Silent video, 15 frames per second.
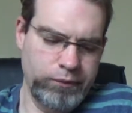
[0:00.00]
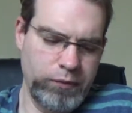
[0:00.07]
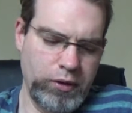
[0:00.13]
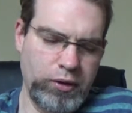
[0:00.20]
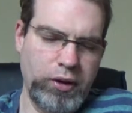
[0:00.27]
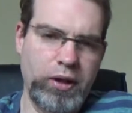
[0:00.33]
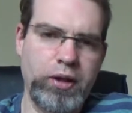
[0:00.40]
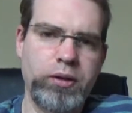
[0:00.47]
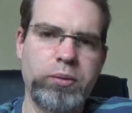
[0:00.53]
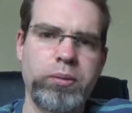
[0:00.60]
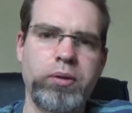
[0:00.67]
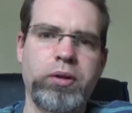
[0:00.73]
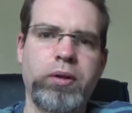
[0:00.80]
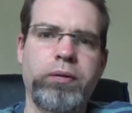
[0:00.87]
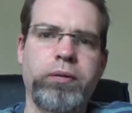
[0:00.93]
So yeah, this
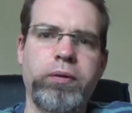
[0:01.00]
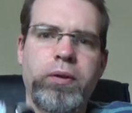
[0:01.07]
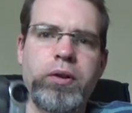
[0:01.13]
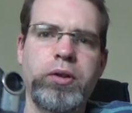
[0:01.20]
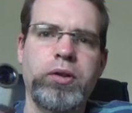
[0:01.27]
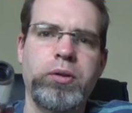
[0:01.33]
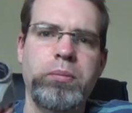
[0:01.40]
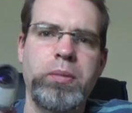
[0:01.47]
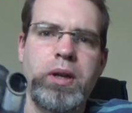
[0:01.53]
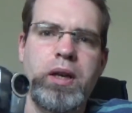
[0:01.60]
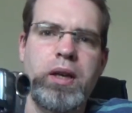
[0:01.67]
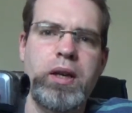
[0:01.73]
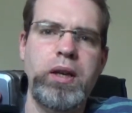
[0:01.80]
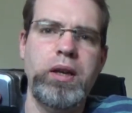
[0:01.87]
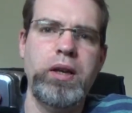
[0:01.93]
was the first
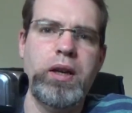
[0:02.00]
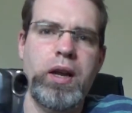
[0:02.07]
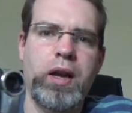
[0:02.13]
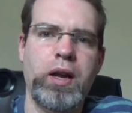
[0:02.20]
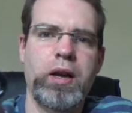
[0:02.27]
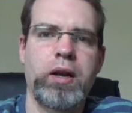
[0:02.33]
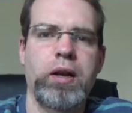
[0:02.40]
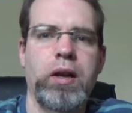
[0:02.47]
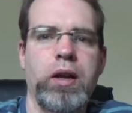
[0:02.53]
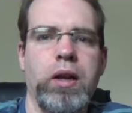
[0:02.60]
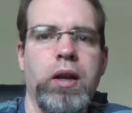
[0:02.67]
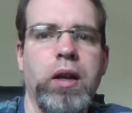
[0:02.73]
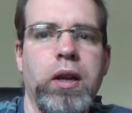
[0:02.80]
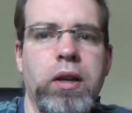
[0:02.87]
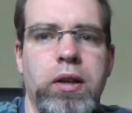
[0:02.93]
mini
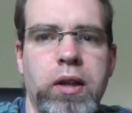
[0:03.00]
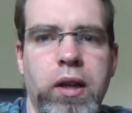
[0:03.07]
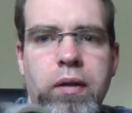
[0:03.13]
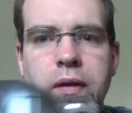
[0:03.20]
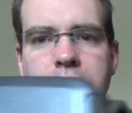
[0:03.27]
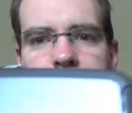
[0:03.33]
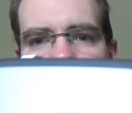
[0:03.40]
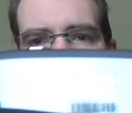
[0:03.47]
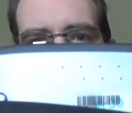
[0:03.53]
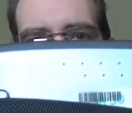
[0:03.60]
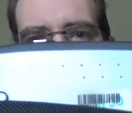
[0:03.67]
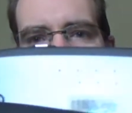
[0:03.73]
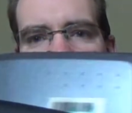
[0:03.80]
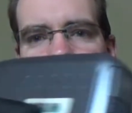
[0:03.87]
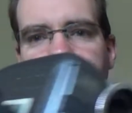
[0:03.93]
DV
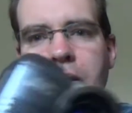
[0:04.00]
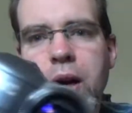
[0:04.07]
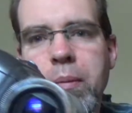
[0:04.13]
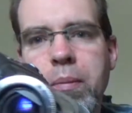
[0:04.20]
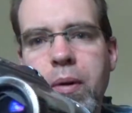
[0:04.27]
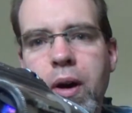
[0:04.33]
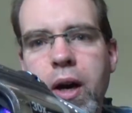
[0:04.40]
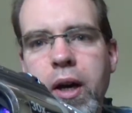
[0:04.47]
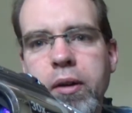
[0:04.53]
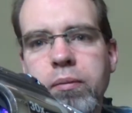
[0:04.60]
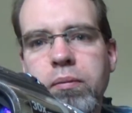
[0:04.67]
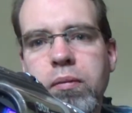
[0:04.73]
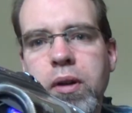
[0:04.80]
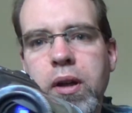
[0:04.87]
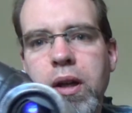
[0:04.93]
camera I bought.
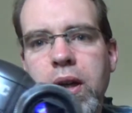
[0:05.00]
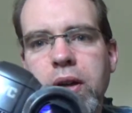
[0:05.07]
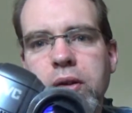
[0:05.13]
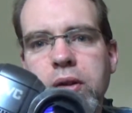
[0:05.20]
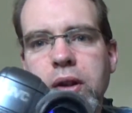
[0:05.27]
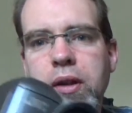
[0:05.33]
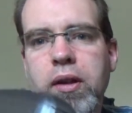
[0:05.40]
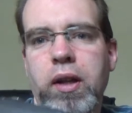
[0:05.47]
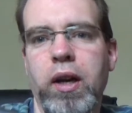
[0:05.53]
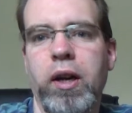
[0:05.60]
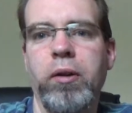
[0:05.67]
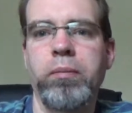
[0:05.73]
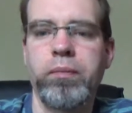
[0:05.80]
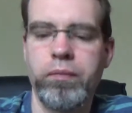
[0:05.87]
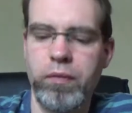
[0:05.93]
You can kind of see it
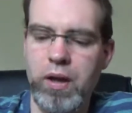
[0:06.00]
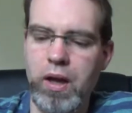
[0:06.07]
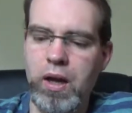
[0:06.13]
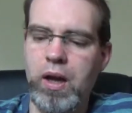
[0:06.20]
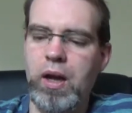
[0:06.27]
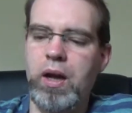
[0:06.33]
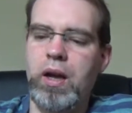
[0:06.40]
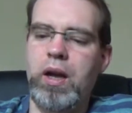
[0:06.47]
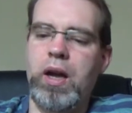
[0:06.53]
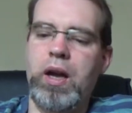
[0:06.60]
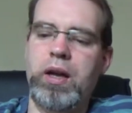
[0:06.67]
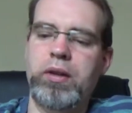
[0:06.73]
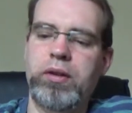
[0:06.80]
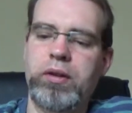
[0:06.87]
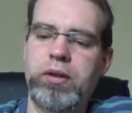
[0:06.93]
there.
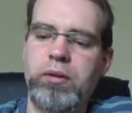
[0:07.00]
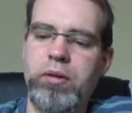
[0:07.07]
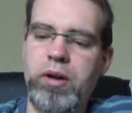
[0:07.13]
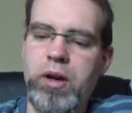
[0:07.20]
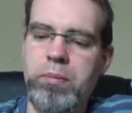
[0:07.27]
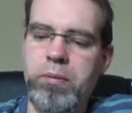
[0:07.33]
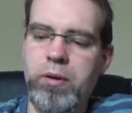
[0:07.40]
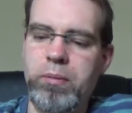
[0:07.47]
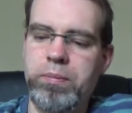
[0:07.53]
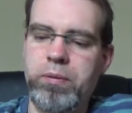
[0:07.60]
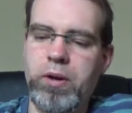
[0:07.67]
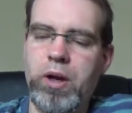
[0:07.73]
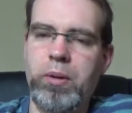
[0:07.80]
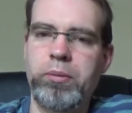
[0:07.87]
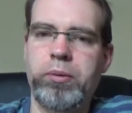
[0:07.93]
There were a number of
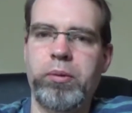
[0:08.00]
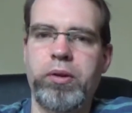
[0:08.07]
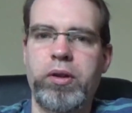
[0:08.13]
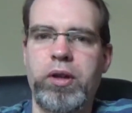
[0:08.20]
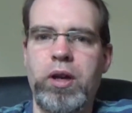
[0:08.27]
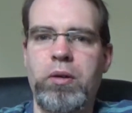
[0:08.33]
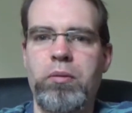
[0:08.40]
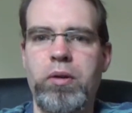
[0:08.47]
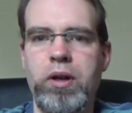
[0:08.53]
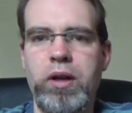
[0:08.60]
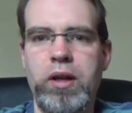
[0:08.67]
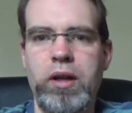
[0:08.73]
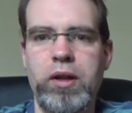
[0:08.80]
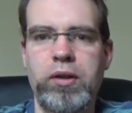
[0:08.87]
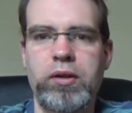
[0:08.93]
problems with it. Now, one
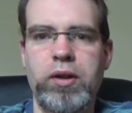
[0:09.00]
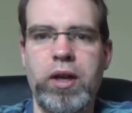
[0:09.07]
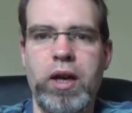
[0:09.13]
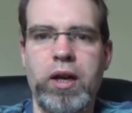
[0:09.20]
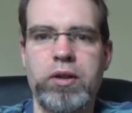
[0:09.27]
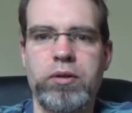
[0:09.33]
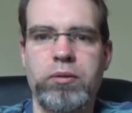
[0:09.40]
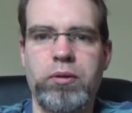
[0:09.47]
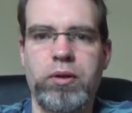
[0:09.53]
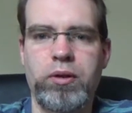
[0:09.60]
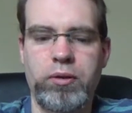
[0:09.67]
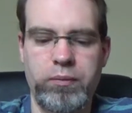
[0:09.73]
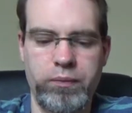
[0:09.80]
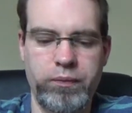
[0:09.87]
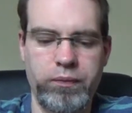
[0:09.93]
is the
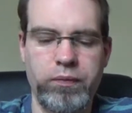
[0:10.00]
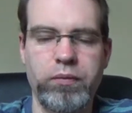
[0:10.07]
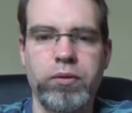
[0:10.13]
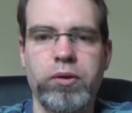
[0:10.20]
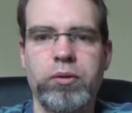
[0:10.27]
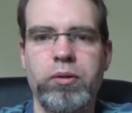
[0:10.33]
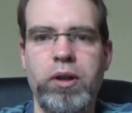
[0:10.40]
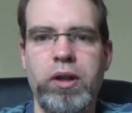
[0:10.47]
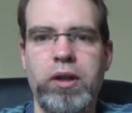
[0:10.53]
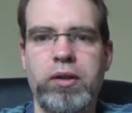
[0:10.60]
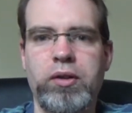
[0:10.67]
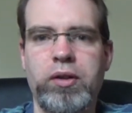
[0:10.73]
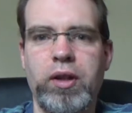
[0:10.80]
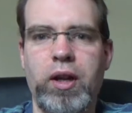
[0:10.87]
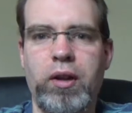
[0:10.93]
actual screen
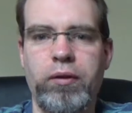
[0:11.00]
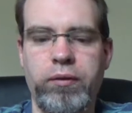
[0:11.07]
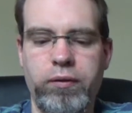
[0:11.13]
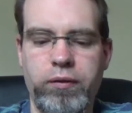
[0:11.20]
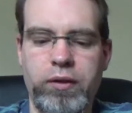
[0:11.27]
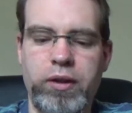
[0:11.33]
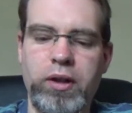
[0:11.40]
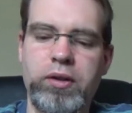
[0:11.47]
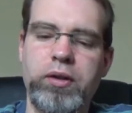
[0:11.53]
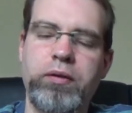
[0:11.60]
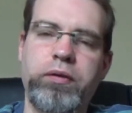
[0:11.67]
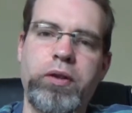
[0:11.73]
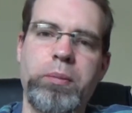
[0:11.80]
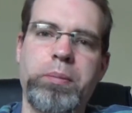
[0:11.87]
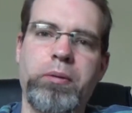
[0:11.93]
itself doesn't
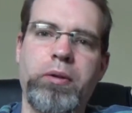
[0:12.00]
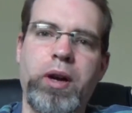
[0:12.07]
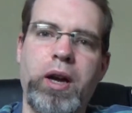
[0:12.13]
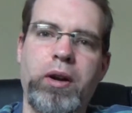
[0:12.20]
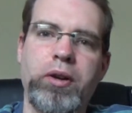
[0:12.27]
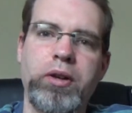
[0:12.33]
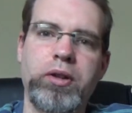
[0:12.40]
flip around.